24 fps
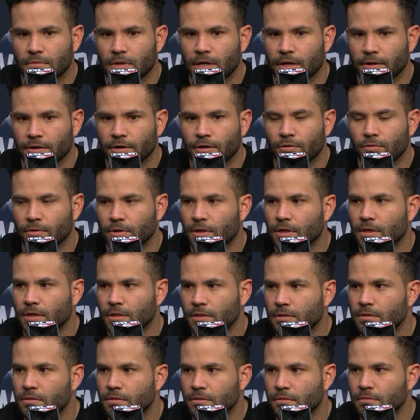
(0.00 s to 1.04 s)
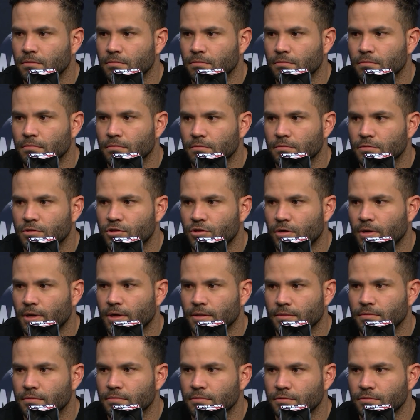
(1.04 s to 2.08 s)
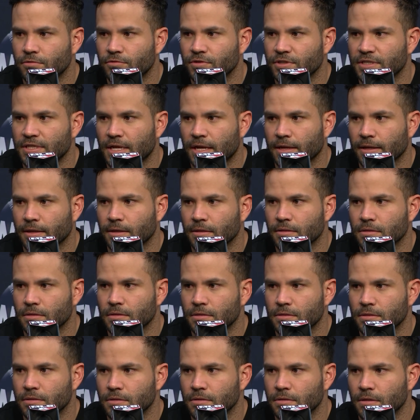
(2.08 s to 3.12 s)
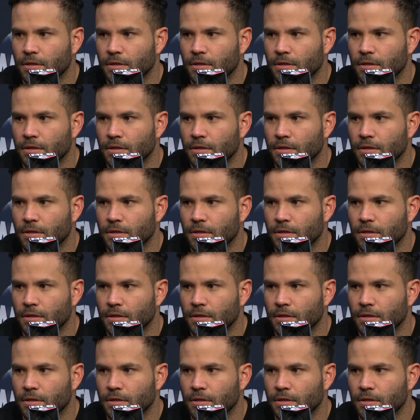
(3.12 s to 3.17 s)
I know we're going to try to resign him.